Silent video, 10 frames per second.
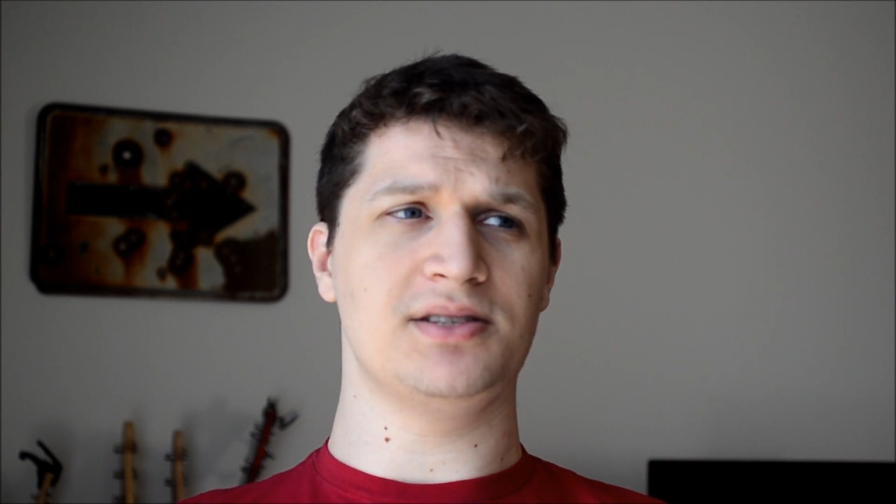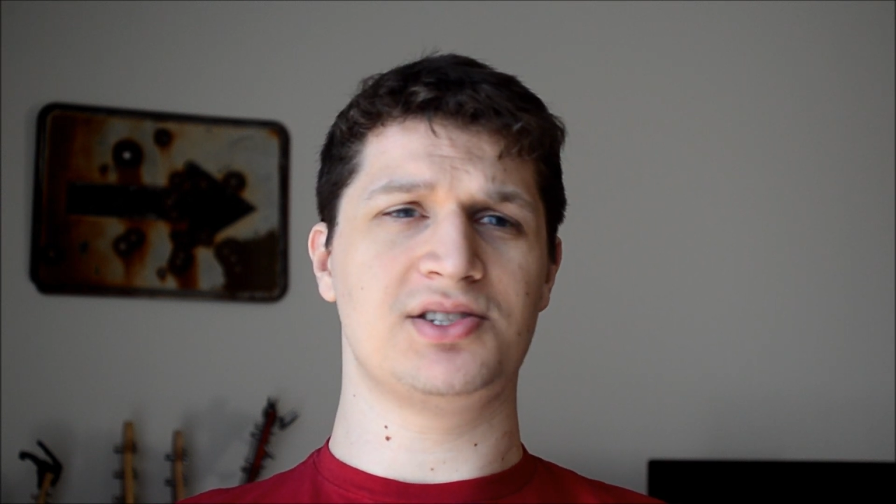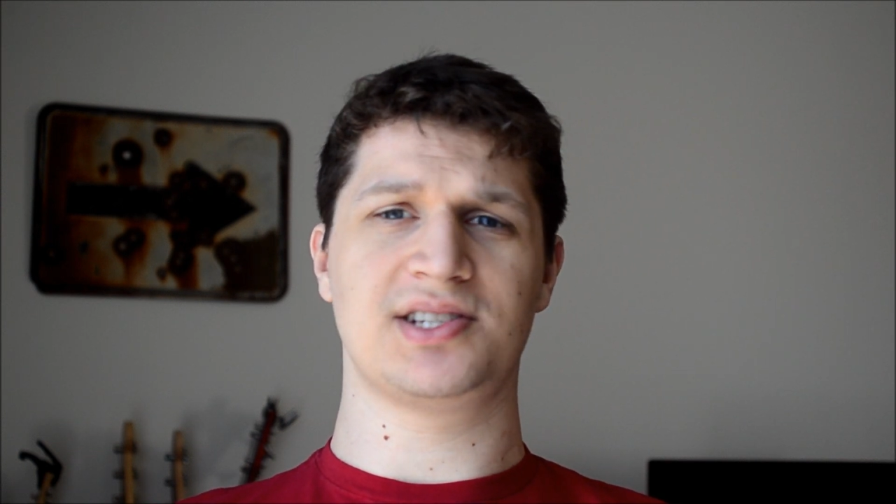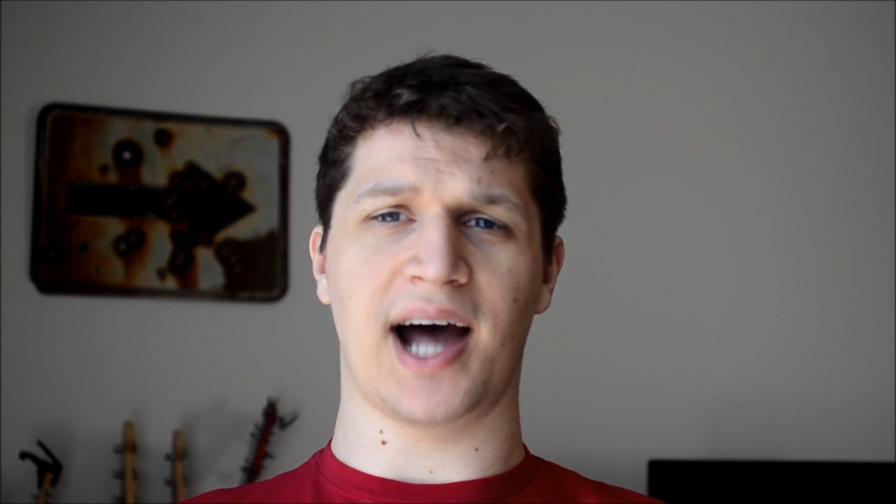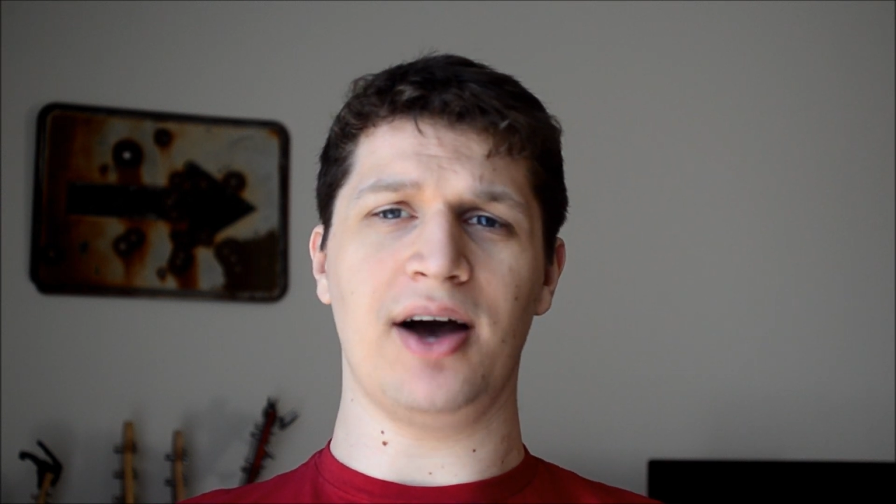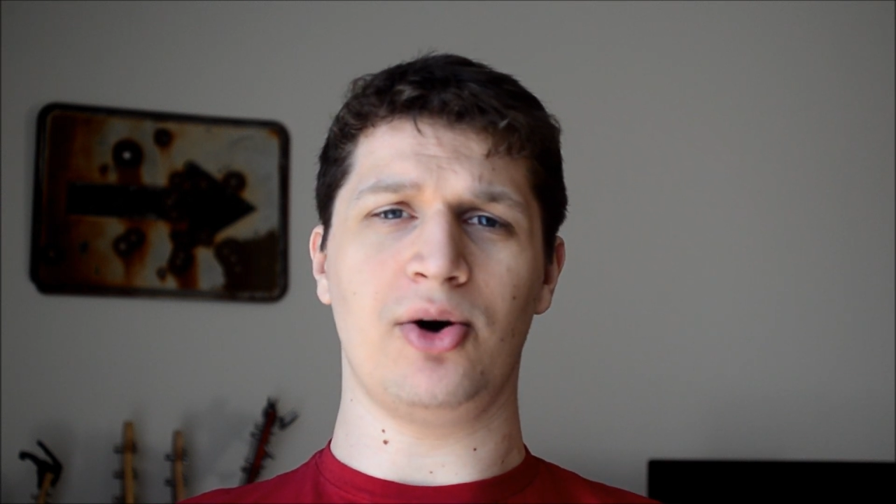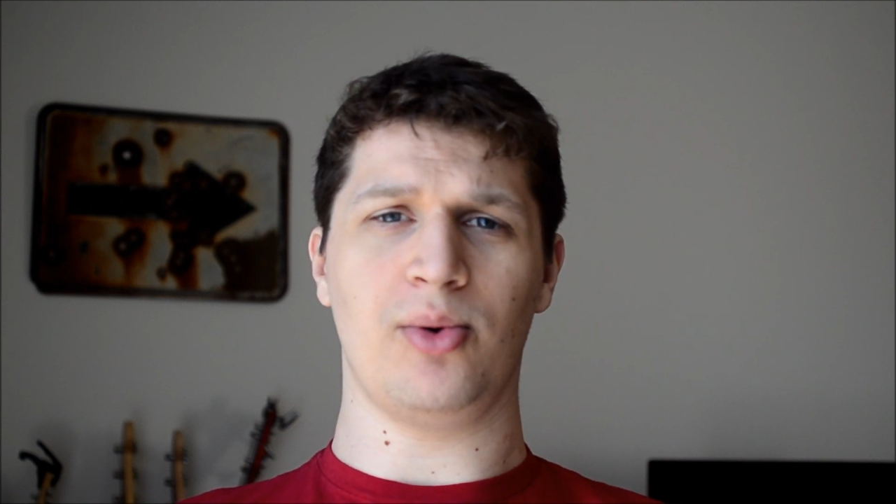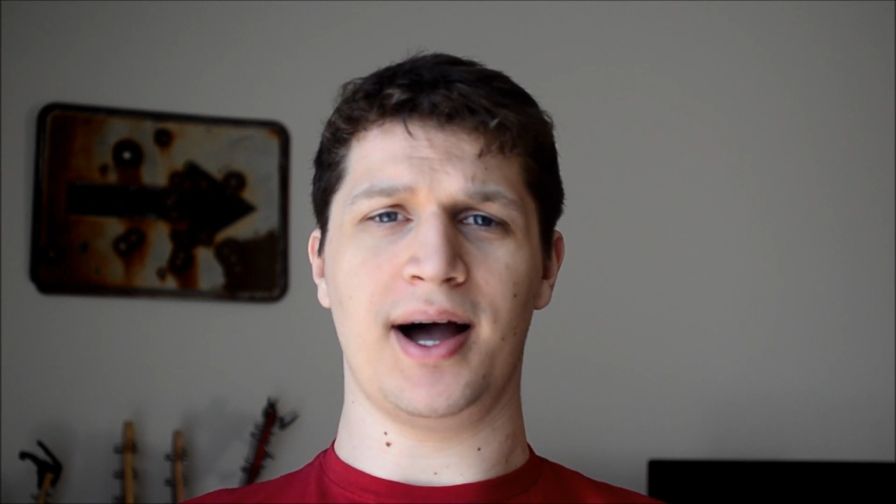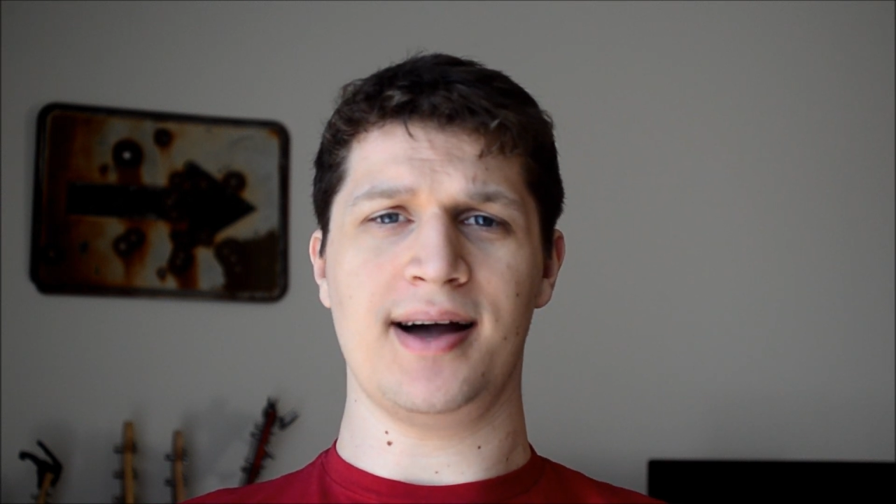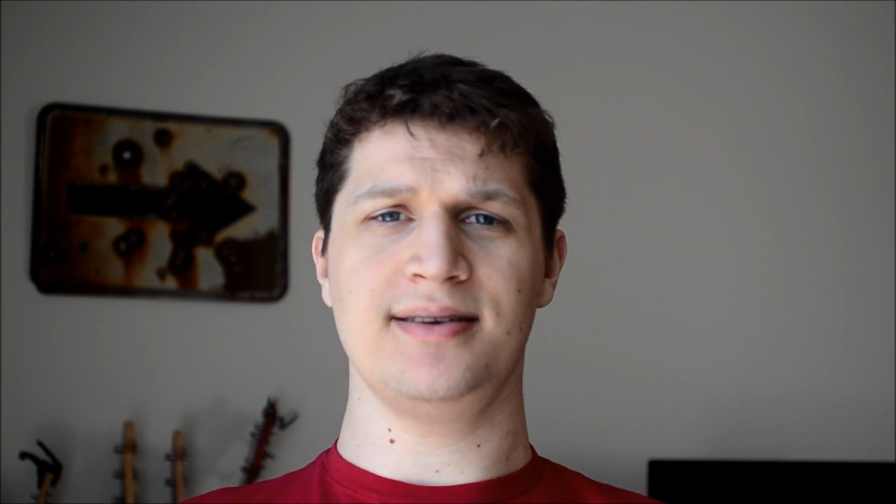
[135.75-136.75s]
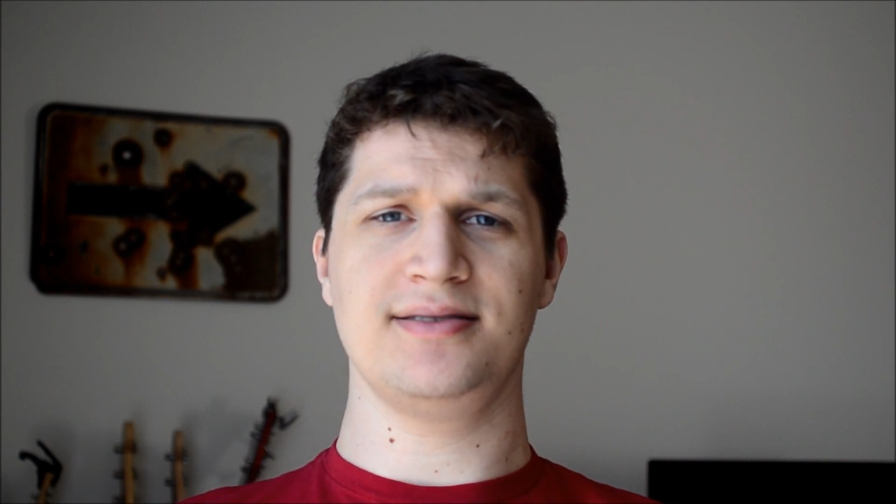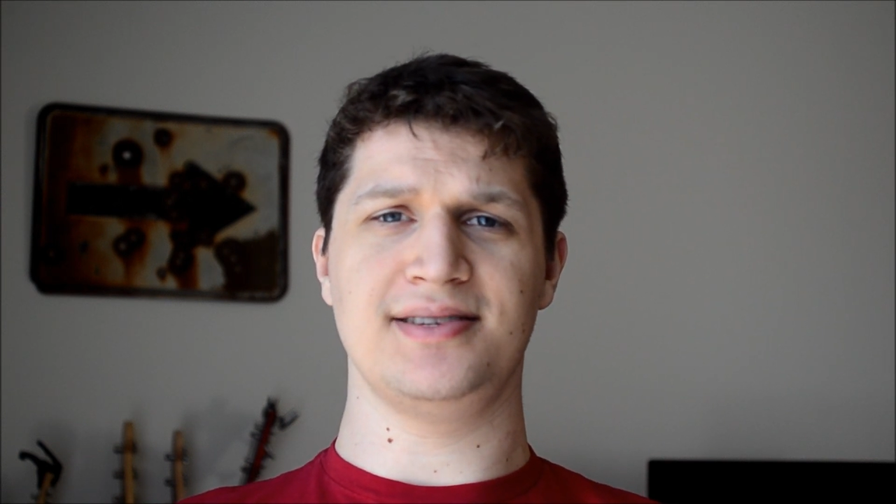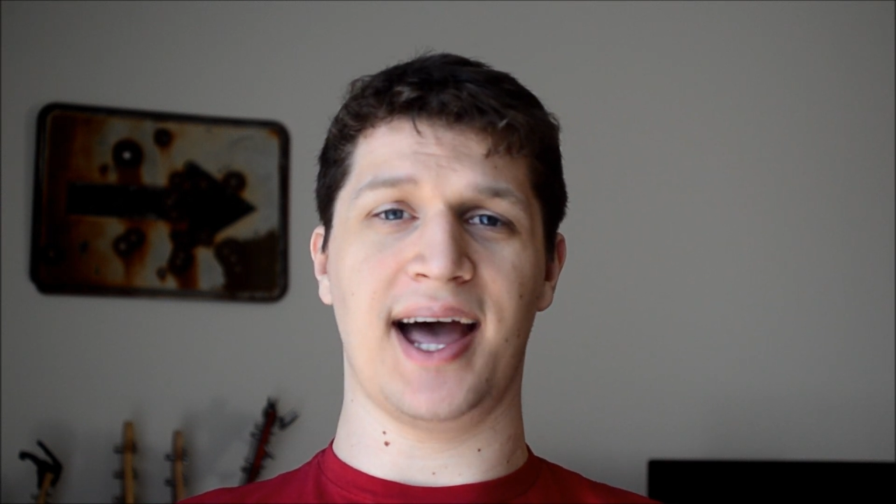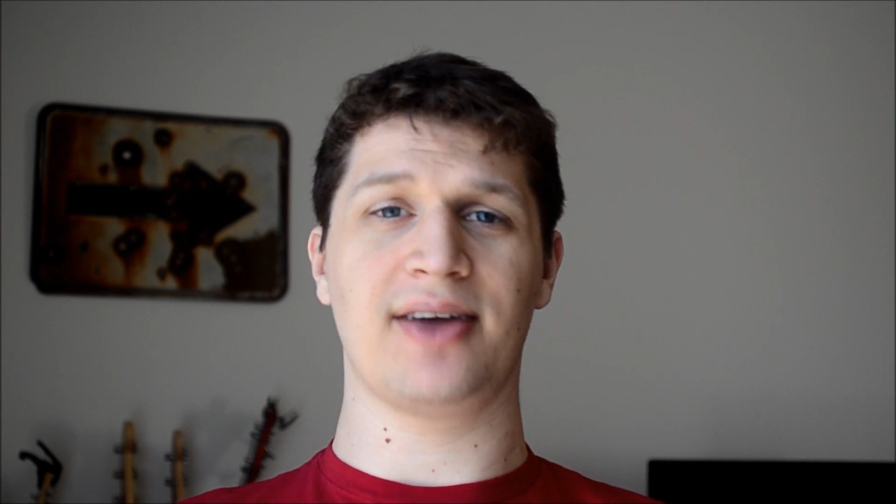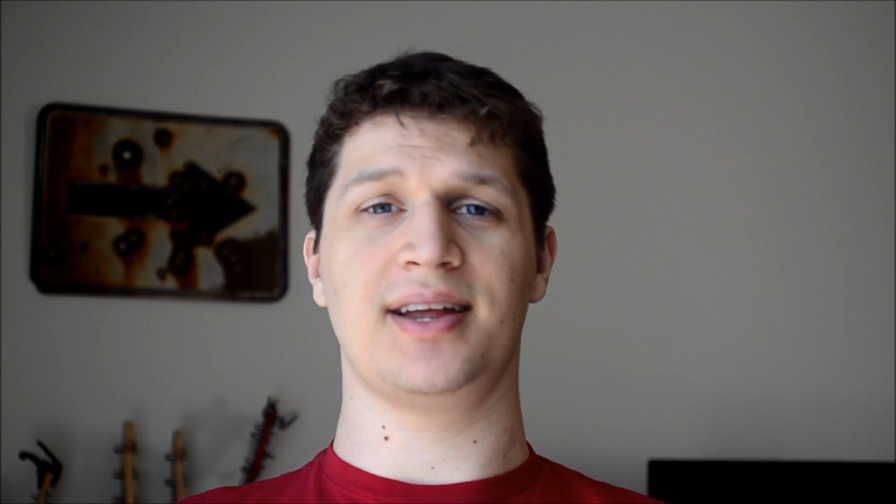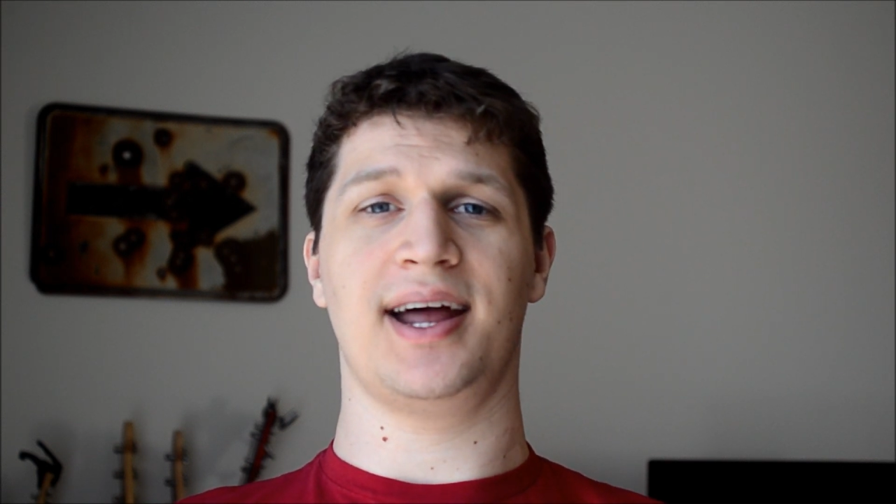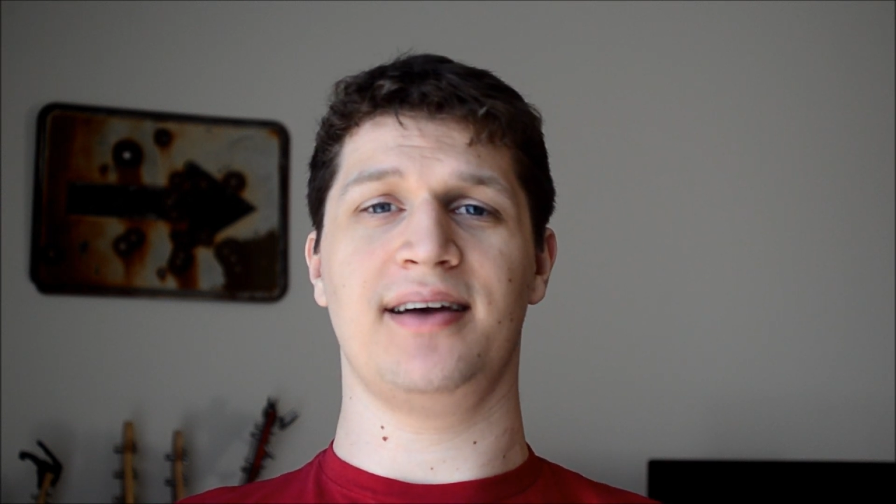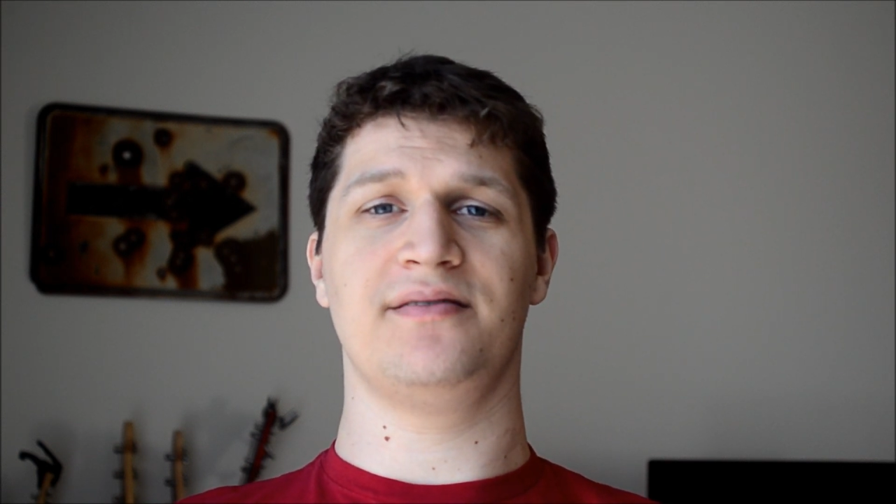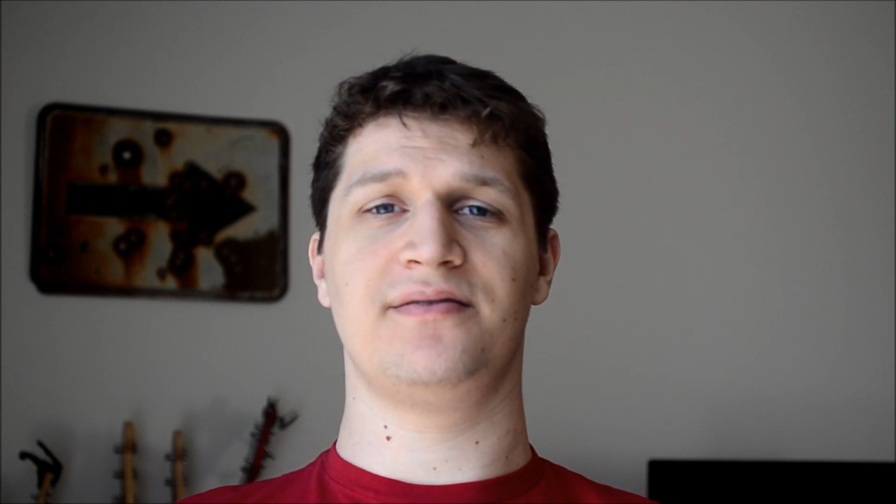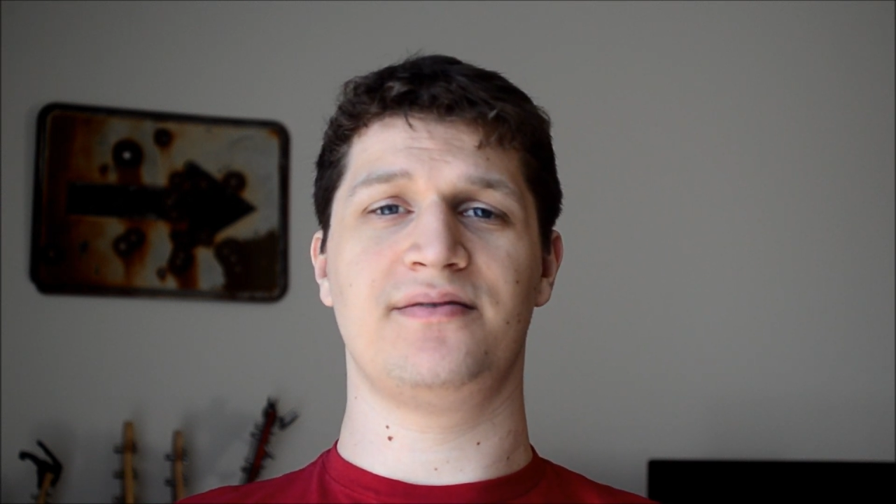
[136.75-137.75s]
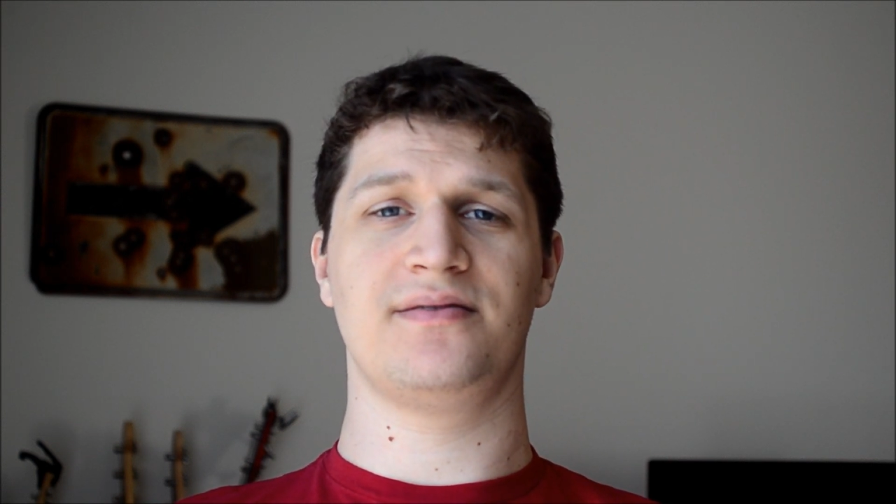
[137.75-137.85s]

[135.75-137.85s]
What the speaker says: style-wise, now that I've